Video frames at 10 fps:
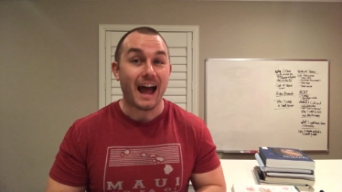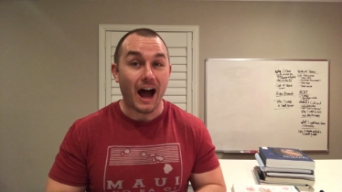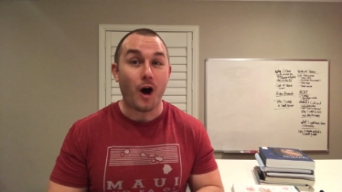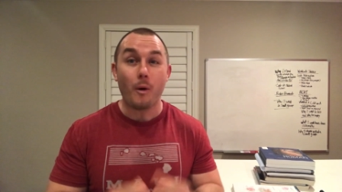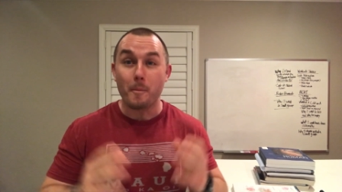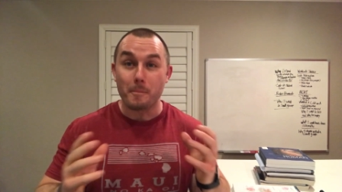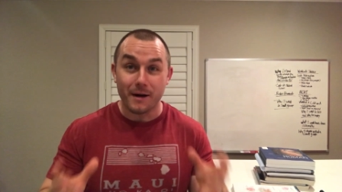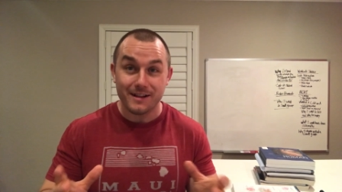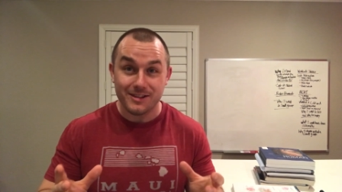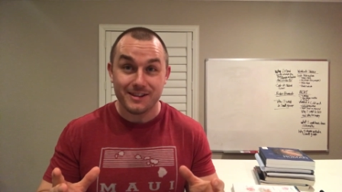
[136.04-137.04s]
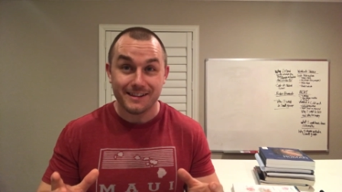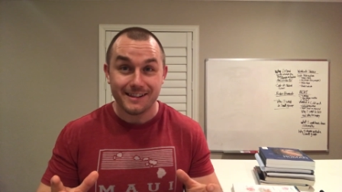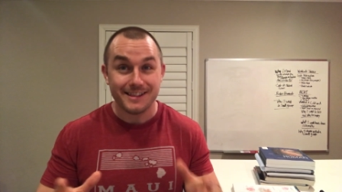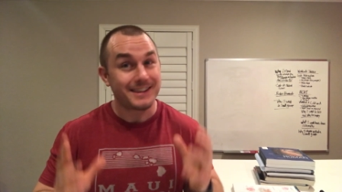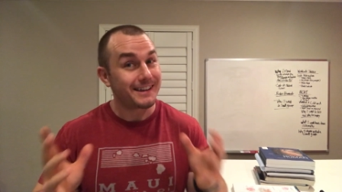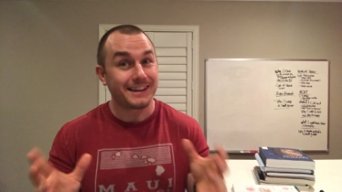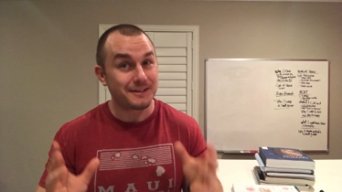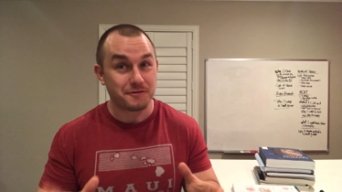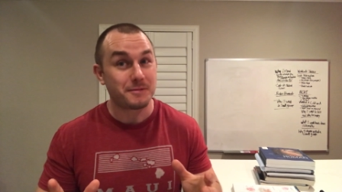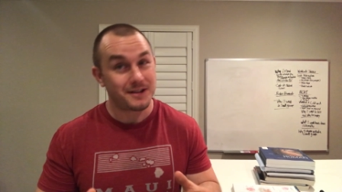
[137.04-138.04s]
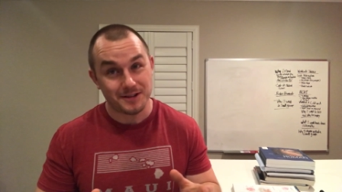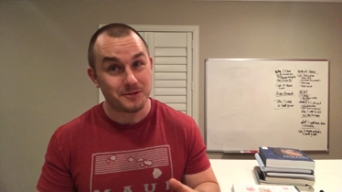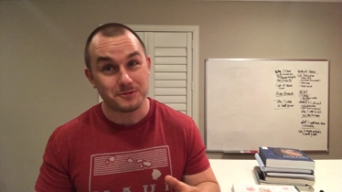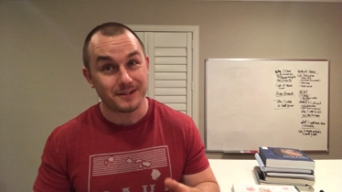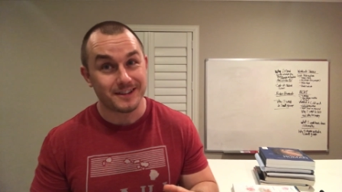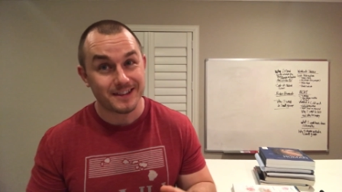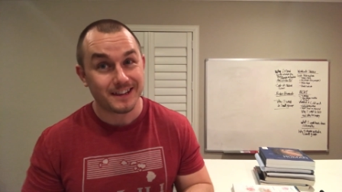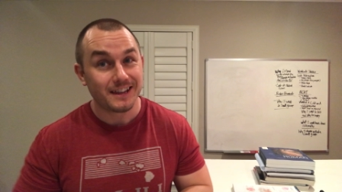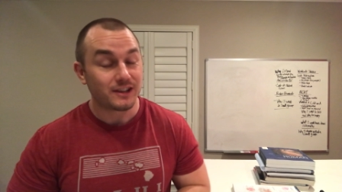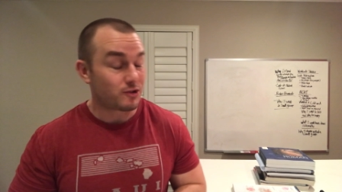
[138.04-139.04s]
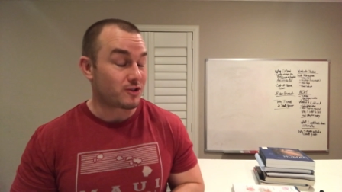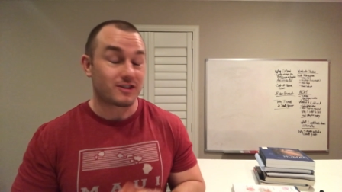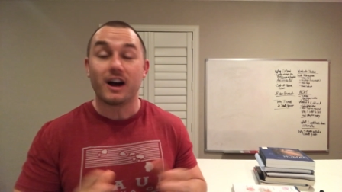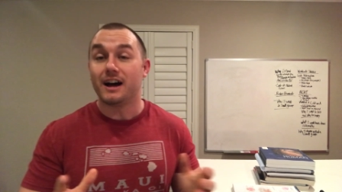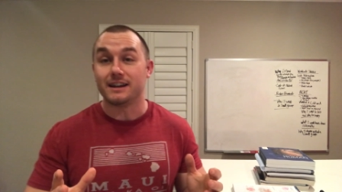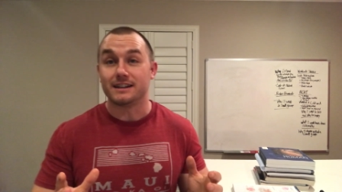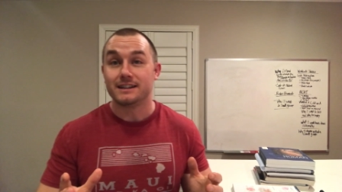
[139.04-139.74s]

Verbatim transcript: how much stinking information there was. There's a ton.